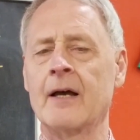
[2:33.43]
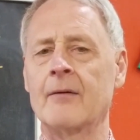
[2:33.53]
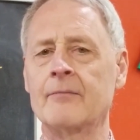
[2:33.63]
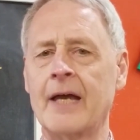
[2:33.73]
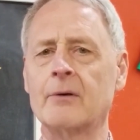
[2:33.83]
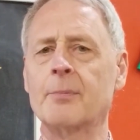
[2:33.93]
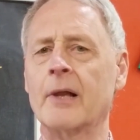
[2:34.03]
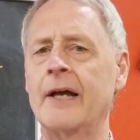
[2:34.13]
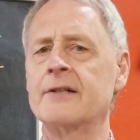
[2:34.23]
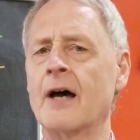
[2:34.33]
Meg
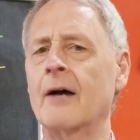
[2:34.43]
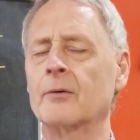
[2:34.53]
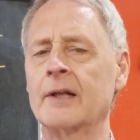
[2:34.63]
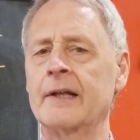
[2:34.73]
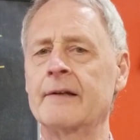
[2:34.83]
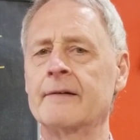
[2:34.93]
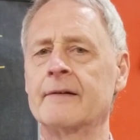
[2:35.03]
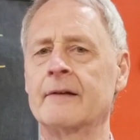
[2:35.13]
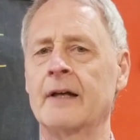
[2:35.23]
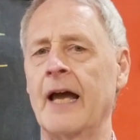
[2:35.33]
replied, "Not really."
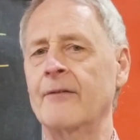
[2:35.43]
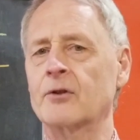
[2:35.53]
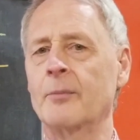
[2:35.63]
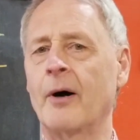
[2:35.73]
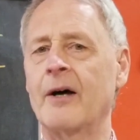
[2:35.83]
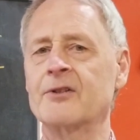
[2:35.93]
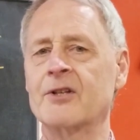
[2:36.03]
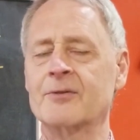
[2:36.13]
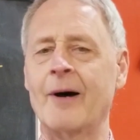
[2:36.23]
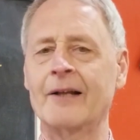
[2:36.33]
After a pause, she
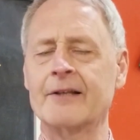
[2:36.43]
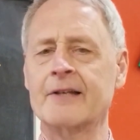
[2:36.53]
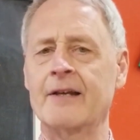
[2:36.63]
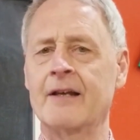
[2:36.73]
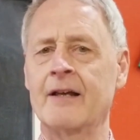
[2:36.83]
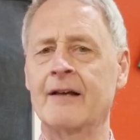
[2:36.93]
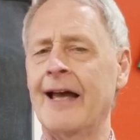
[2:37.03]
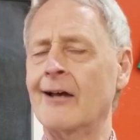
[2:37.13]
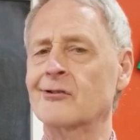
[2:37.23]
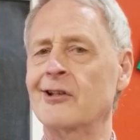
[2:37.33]
smiled and said,
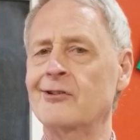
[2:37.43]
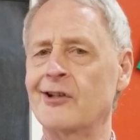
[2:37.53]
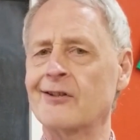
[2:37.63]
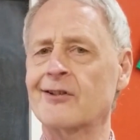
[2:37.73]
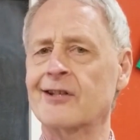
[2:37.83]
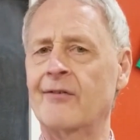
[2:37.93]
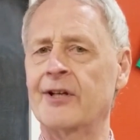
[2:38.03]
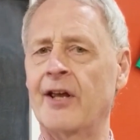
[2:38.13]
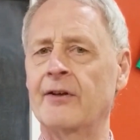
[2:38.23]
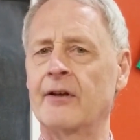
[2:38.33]
"Actually, Jesus never did."